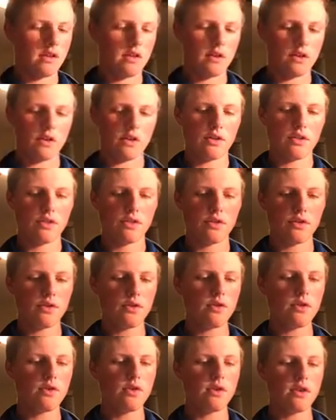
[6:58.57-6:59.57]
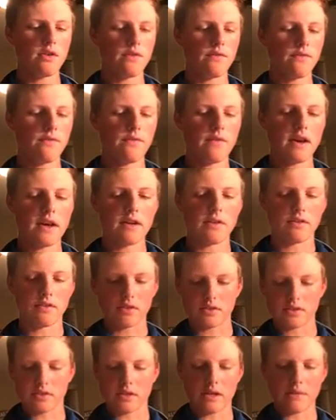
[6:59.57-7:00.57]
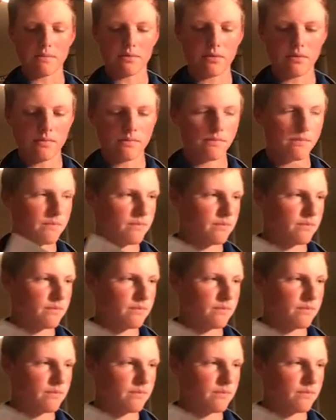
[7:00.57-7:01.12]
In our third and final example,